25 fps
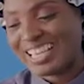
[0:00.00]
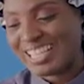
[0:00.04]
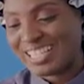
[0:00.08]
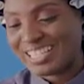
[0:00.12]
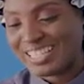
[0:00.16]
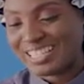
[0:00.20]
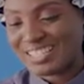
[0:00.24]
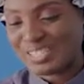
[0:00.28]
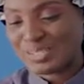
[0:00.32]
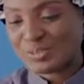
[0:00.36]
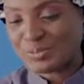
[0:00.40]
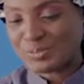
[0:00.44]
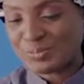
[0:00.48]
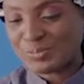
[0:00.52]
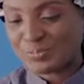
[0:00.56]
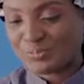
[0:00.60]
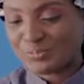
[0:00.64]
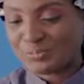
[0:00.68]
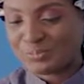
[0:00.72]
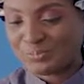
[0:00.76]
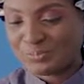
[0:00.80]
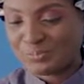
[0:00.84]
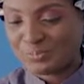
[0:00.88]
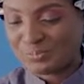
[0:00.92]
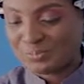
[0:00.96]
So
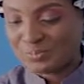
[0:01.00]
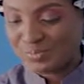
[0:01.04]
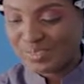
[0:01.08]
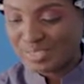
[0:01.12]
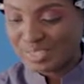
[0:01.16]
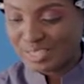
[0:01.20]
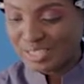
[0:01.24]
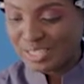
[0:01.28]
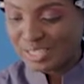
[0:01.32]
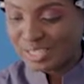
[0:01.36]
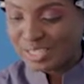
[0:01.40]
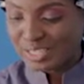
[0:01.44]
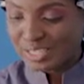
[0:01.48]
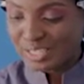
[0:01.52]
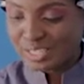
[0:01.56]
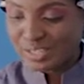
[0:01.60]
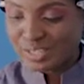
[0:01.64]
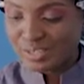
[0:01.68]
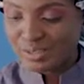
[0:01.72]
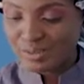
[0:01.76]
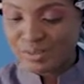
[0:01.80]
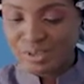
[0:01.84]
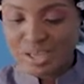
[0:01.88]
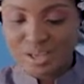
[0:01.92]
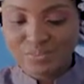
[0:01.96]

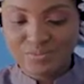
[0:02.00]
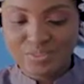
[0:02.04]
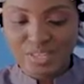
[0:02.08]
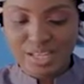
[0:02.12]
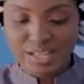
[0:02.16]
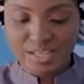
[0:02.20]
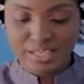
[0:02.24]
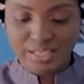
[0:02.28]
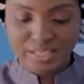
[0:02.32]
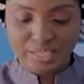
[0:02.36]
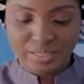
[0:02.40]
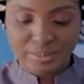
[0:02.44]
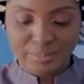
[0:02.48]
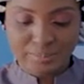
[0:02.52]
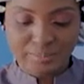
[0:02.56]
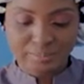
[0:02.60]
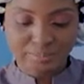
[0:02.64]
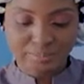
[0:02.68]
you have that in.